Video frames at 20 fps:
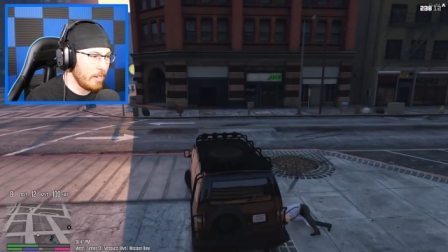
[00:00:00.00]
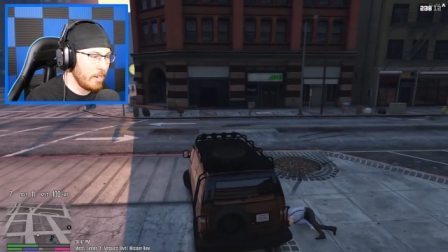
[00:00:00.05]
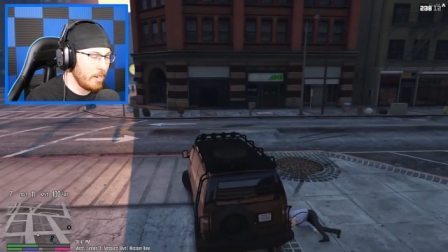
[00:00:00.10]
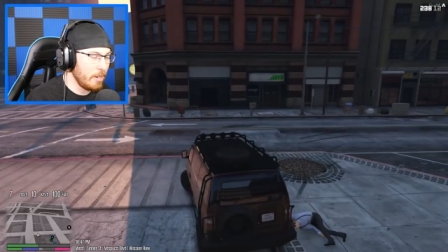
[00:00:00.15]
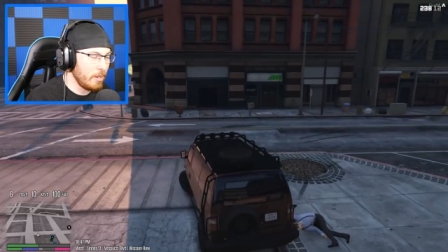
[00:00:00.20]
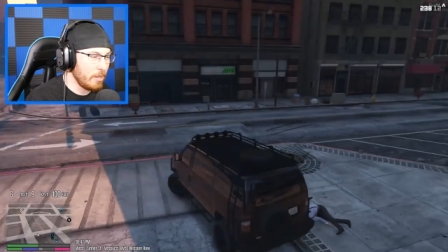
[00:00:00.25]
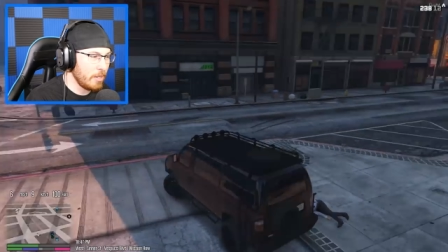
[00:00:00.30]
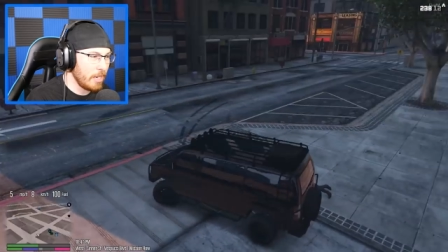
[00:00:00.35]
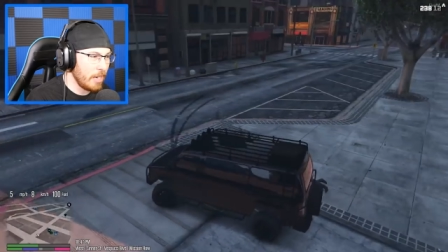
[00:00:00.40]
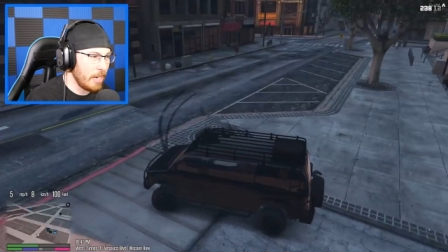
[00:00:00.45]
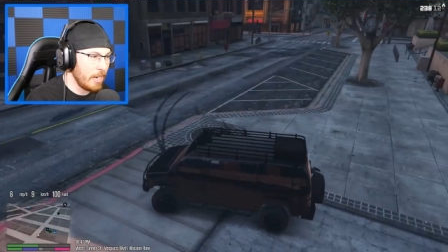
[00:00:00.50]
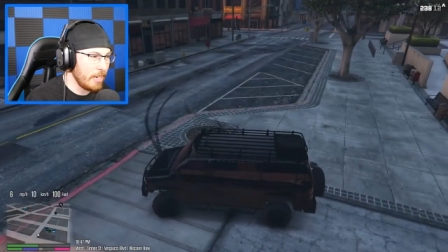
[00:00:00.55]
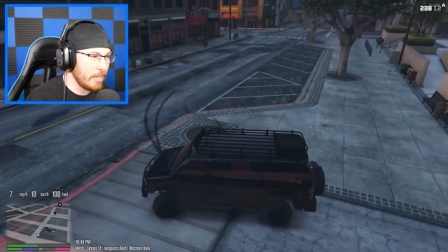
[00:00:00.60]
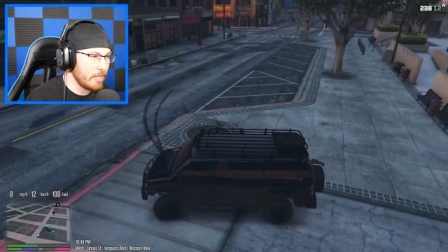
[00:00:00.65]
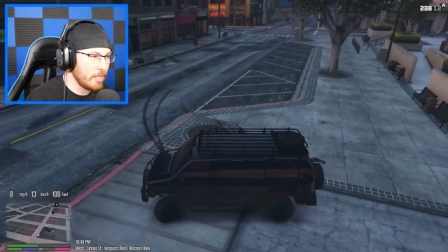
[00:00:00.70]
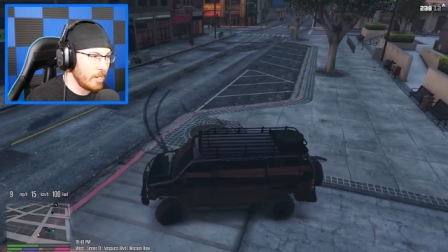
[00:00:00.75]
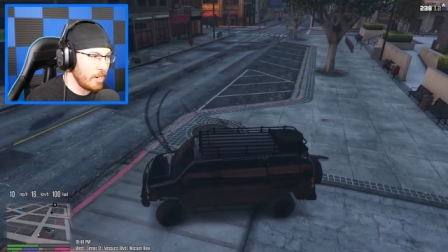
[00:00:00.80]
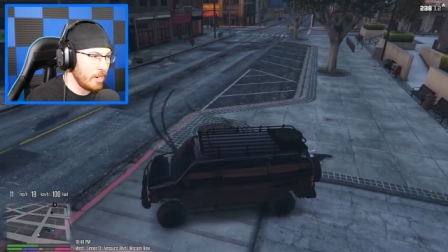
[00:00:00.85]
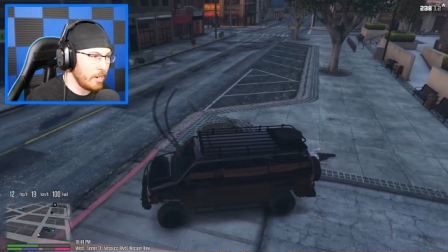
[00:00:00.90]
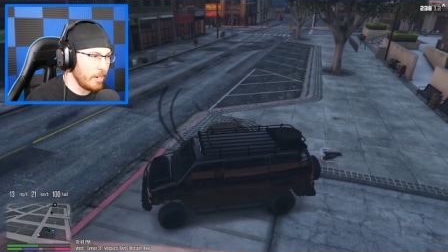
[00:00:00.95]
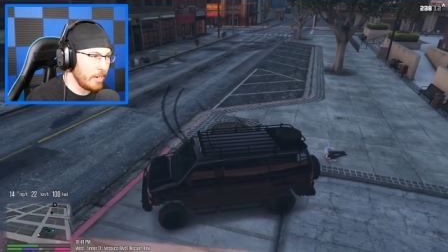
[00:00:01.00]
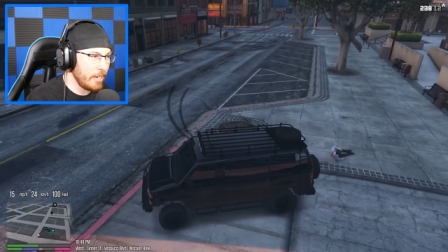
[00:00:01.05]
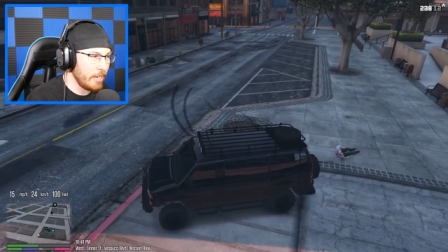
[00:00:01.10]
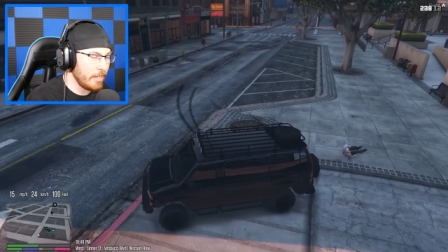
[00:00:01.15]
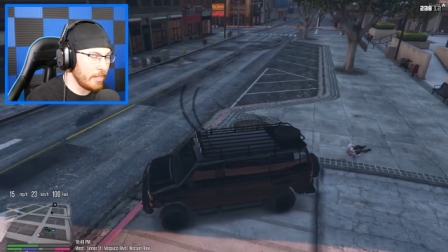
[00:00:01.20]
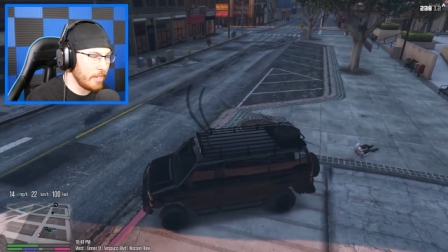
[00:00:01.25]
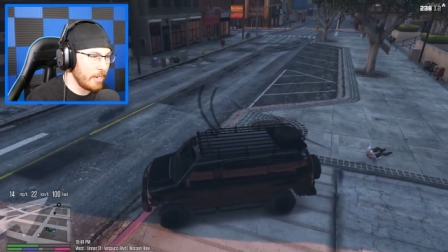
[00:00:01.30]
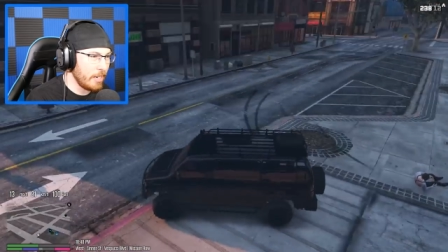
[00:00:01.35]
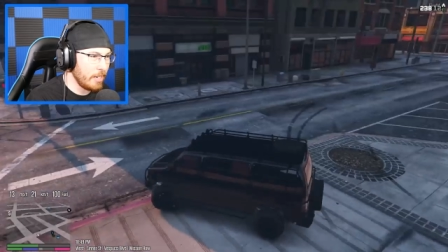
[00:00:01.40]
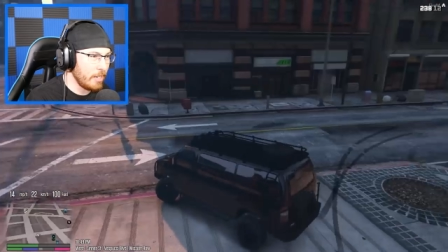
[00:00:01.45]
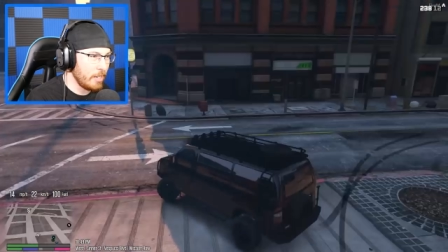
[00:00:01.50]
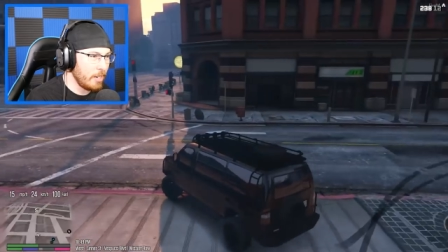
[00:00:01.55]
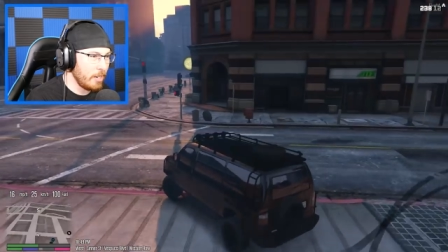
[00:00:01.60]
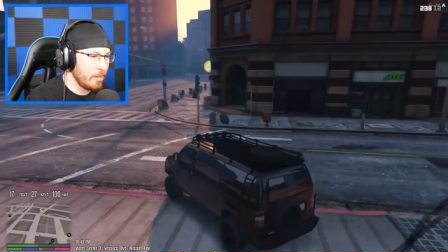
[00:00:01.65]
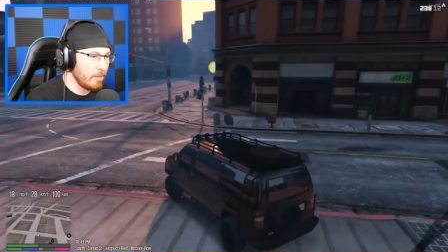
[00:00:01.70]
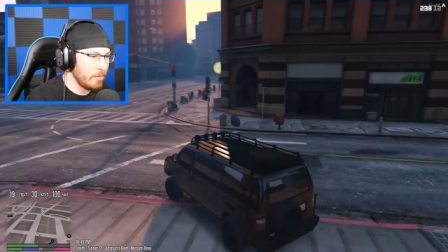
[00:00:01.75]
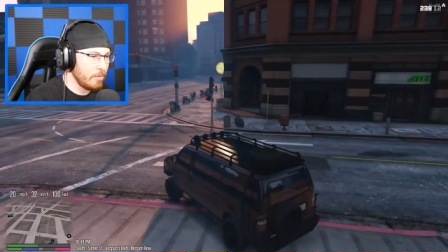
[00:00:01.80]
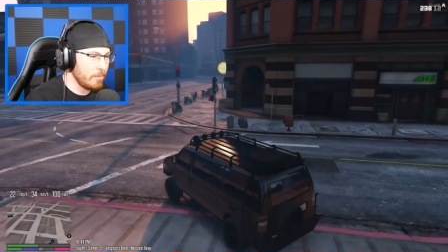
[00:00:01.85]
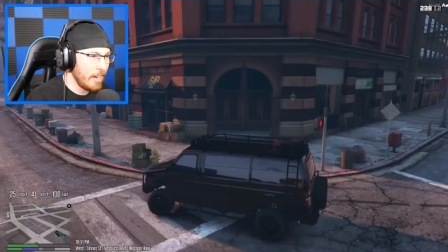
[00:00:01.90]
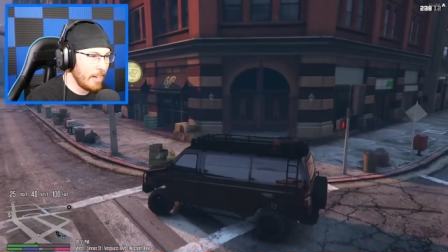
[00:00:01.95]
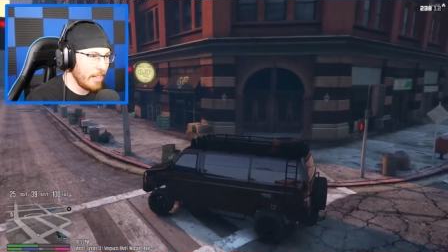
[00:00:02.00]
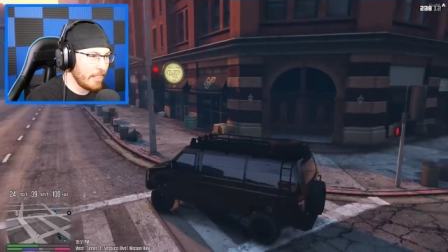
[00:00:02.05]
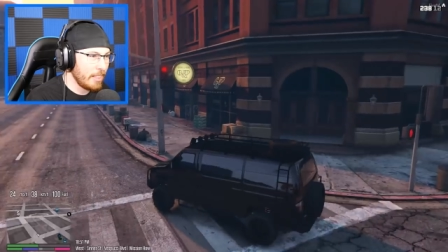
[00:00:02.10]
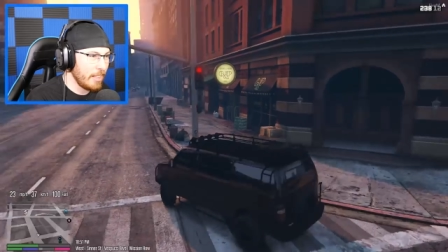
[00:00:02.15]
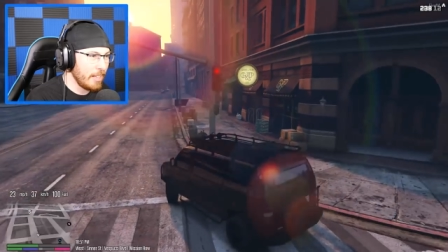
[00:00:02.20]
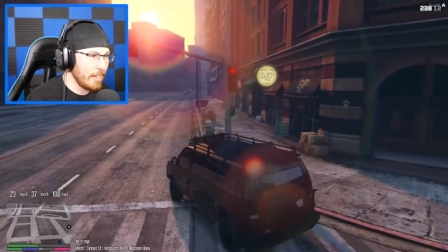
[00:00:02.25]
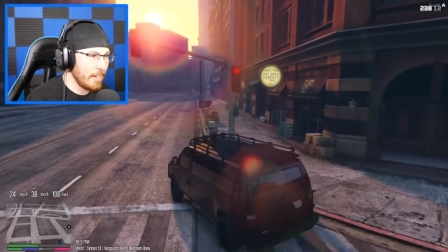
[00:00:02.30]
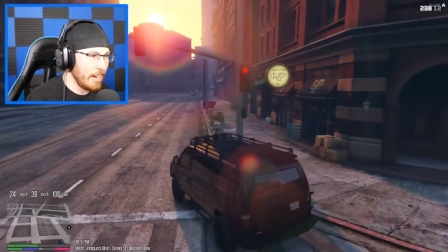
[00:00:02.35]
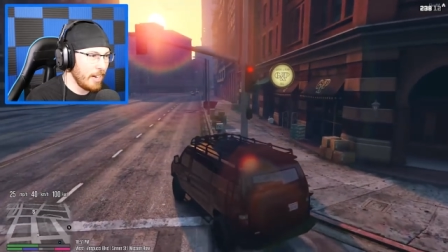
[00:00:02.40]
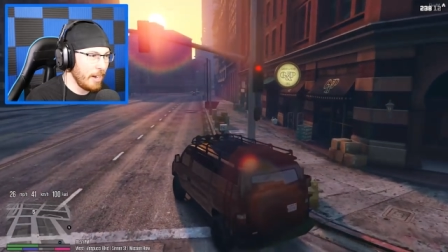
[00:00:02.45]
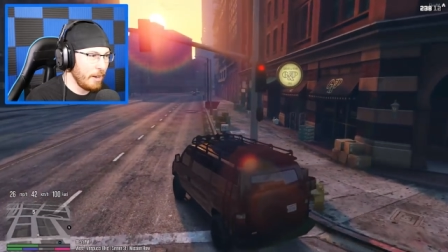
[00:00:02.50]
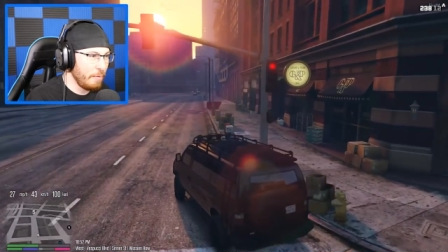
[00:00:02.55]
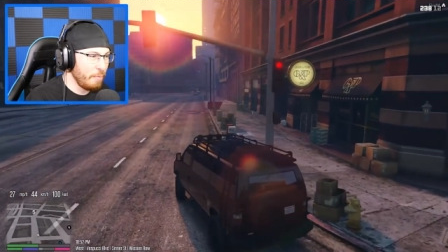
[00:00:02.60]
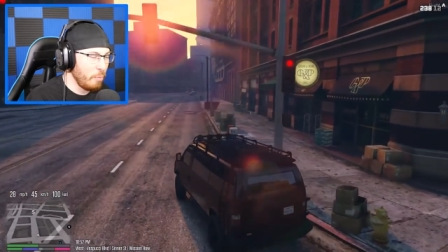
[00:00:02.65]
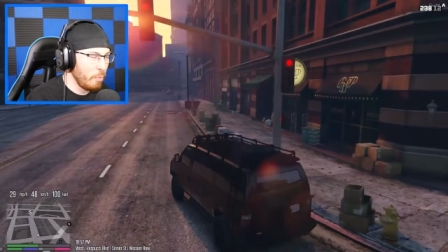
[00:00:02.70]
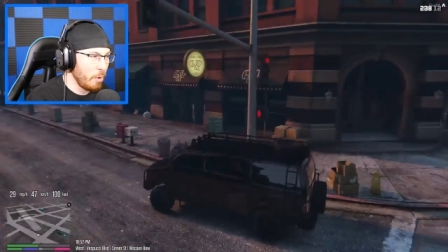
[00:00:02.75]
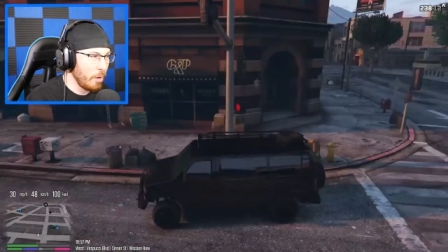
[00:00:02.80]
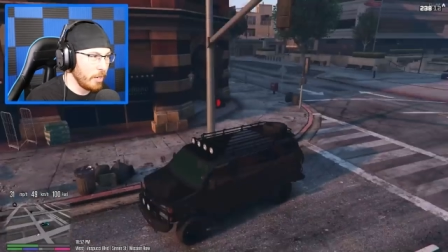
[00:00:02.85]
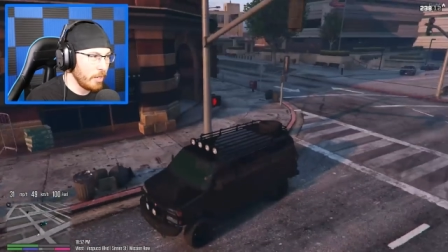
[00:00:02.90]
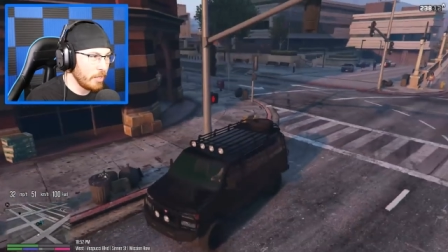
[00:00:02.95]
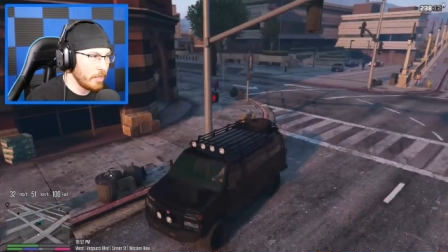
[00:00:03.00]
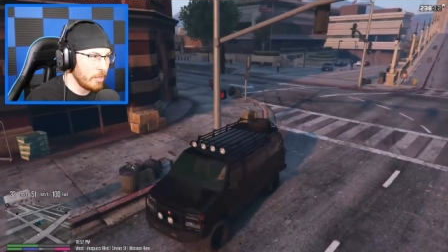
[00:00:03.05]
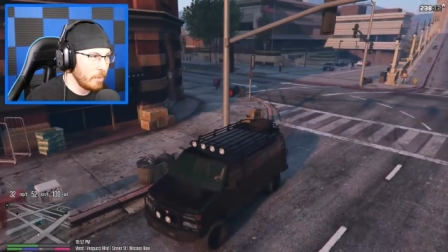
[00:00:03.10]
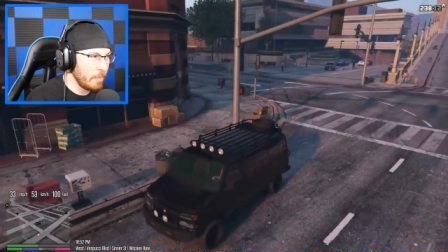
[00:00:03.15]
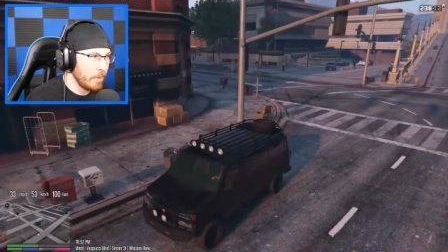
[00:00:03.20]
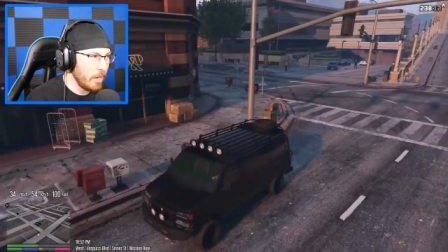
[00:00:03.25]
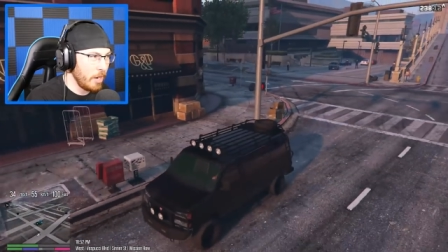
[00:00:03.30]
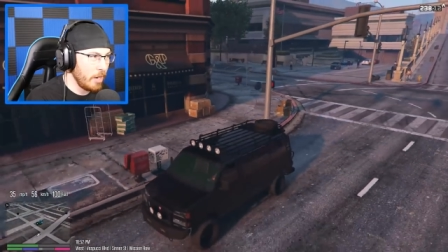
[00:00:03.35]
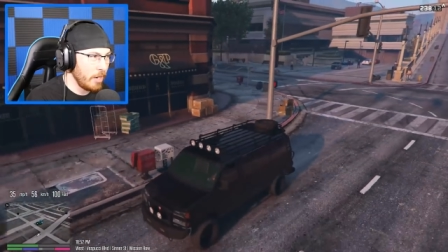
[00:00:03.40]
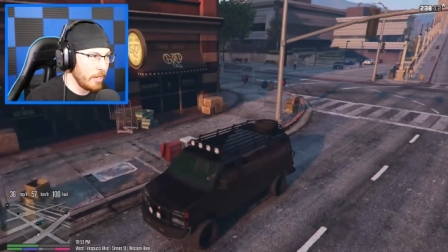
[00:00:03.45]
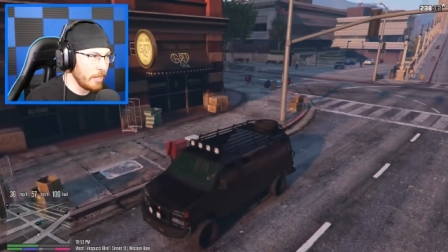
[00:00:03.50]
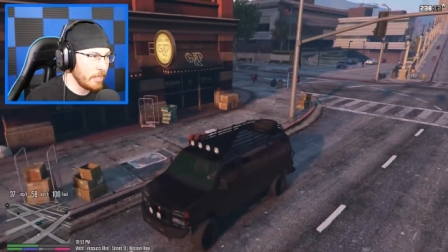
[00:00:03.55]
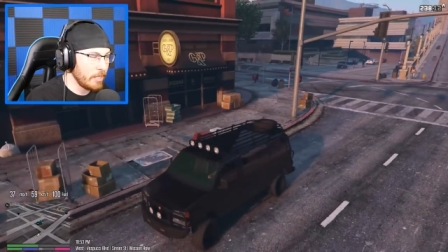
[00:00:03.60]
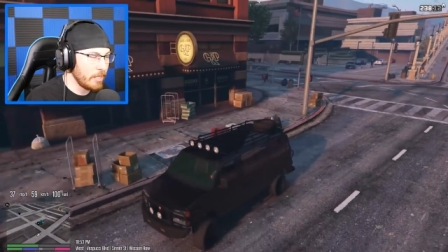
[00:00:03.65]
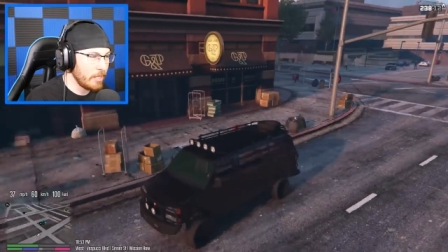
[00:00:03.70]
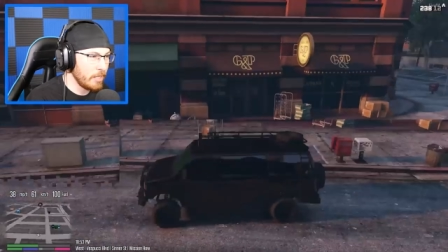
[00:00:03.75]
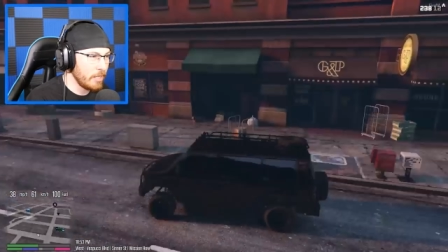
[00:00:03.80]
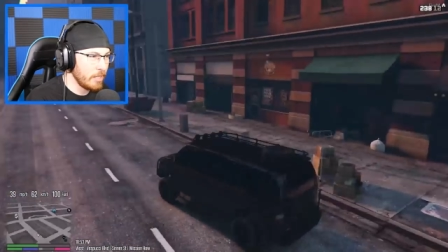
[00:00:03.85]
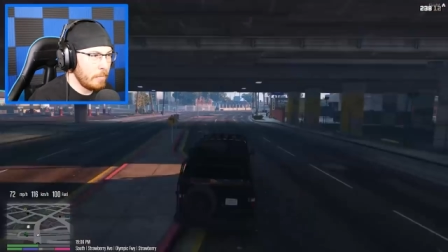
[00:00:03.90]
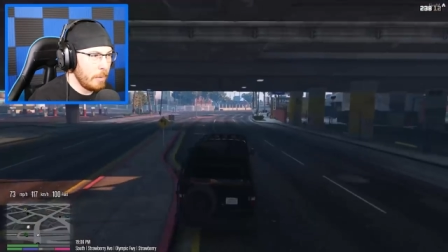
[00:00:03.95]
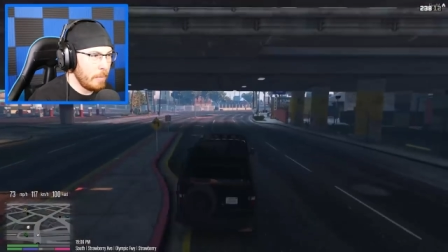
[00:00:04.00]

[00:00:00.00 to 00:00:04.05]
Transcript: Oh god. Sorry. Gotta go. I think I have warrants to okay, be honest.